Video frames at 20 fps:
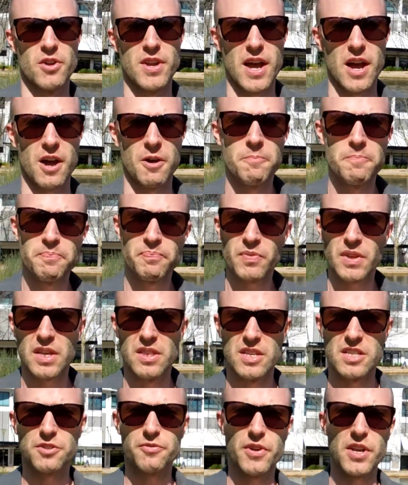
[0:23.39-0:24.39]
Now,
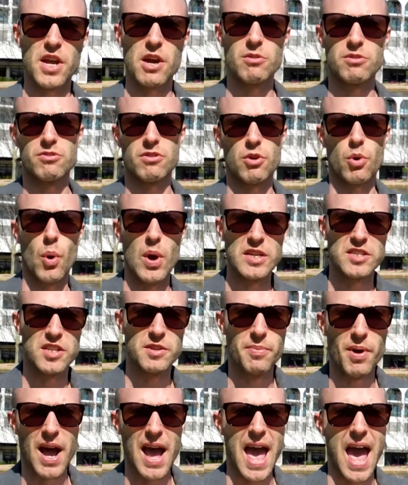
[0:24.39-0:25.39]
this video was
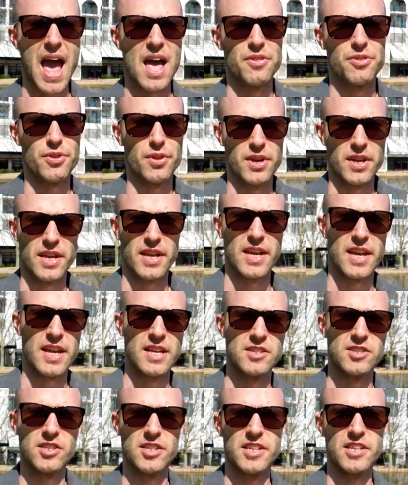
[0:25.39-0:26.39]
requested by Anthony
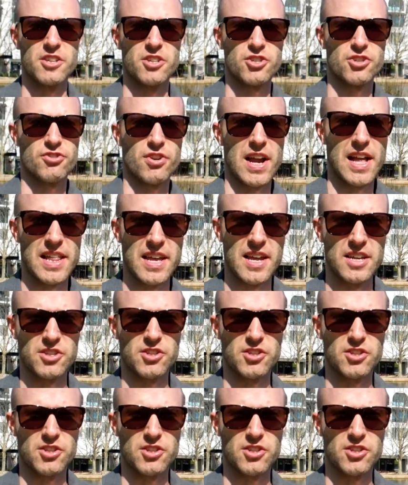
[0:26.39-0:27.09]
in Sydney, Australia.